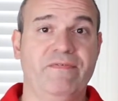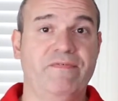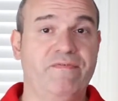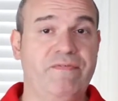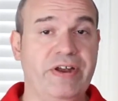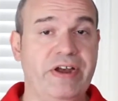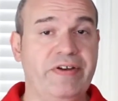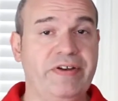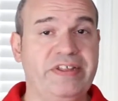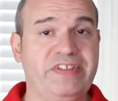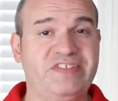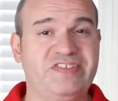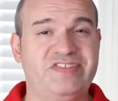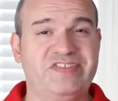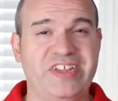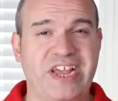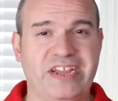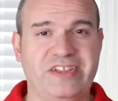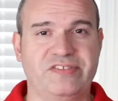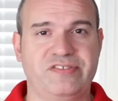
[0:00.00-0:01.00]
very
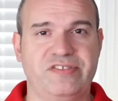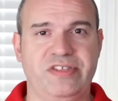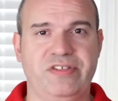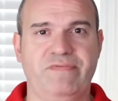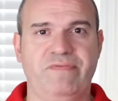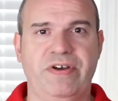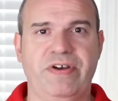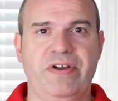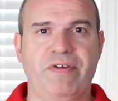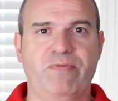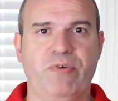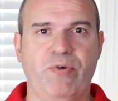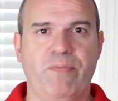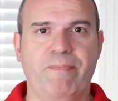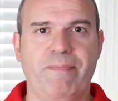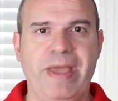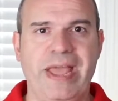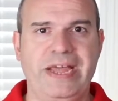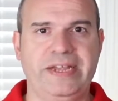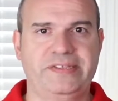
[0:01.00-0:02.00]
sexy, very
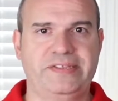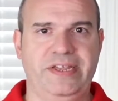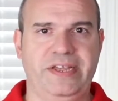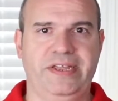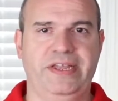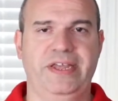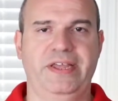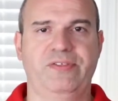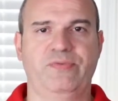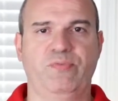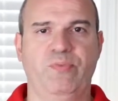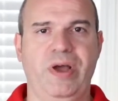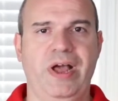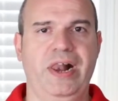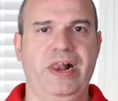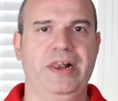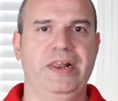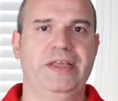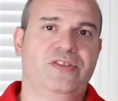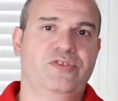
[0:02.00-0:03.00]
romantic as well.